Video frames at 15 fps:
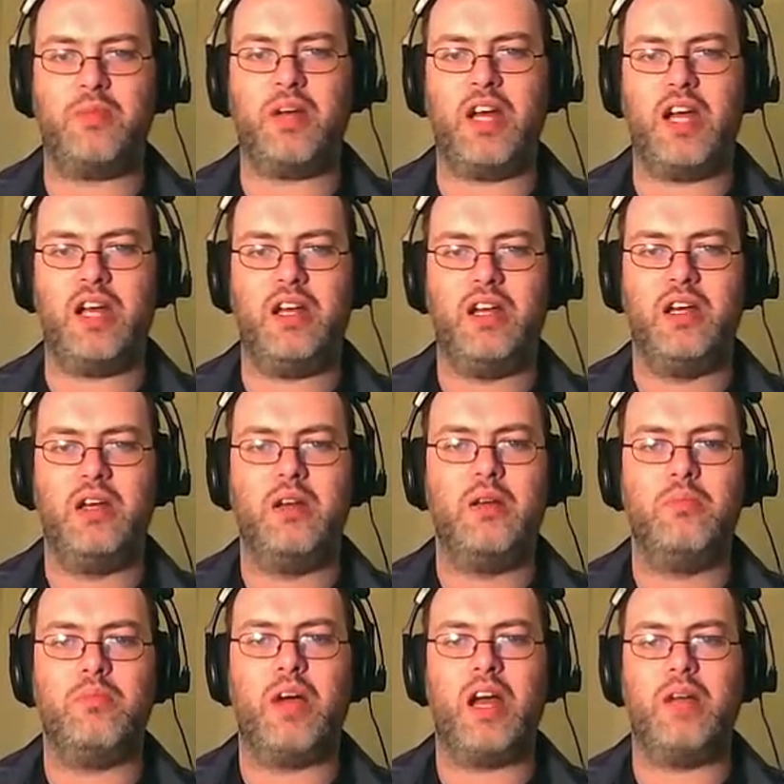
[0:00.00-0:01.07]
bye.
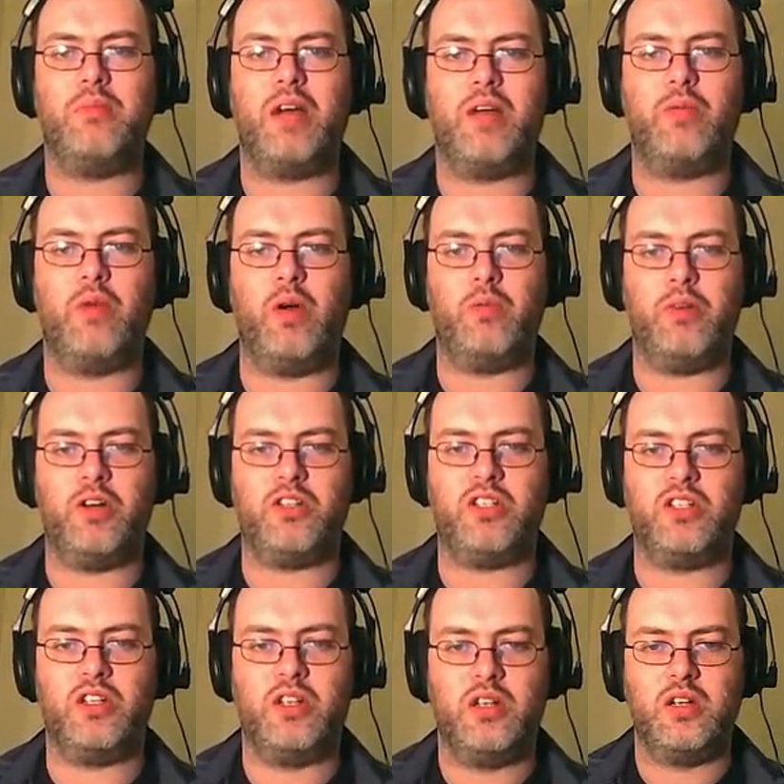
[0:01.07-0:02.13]
Bye bye
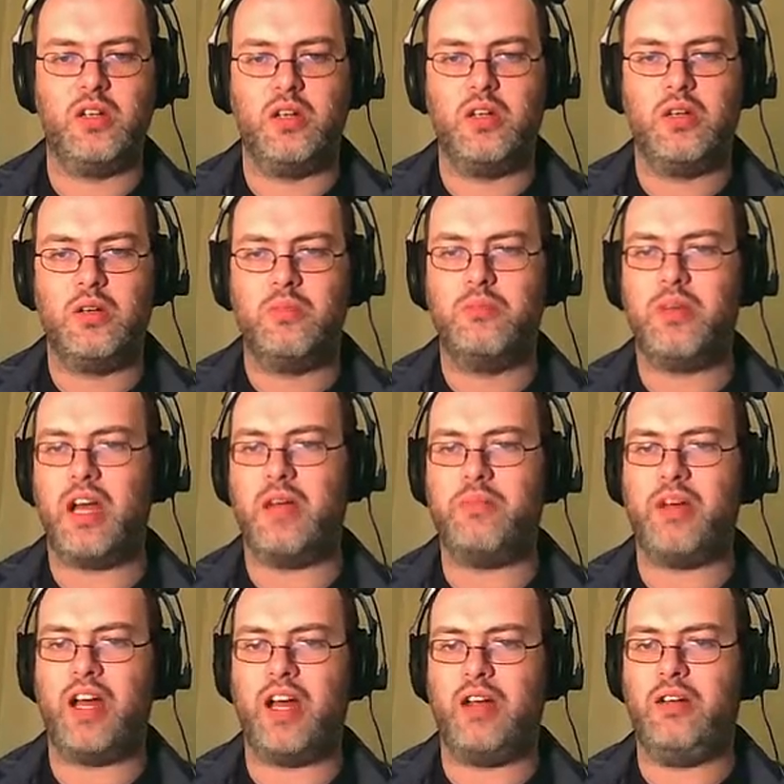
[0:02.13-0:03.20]
robots. Bye
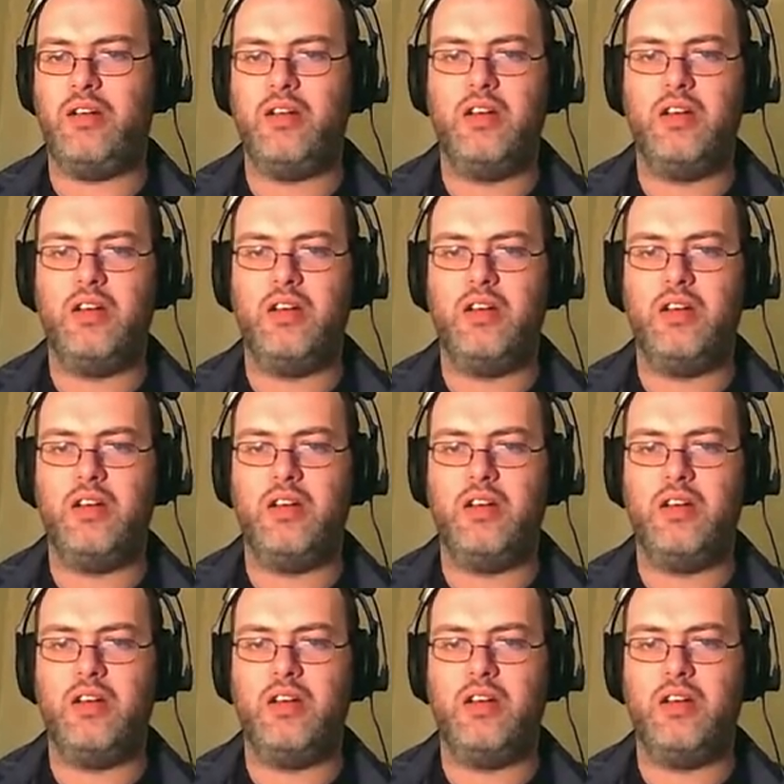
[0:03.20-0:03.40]
bye.